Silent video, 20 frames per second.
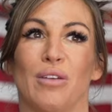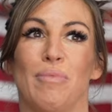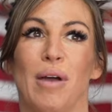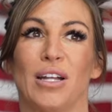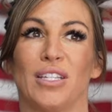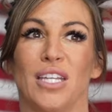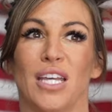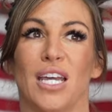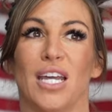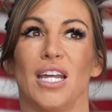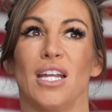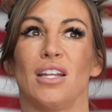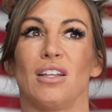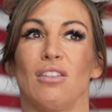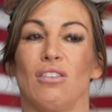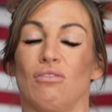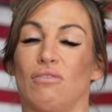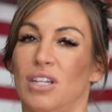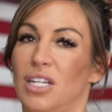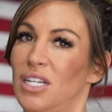about to
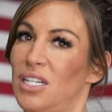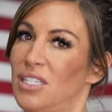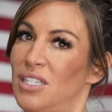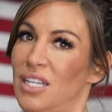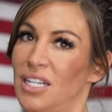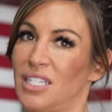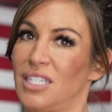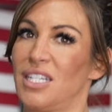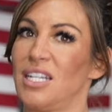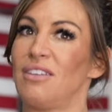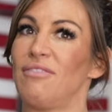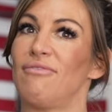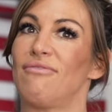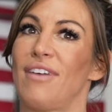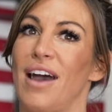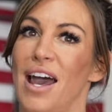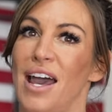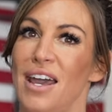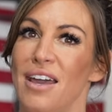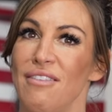hit
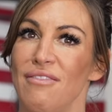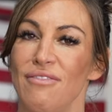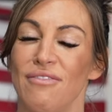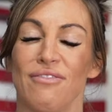365.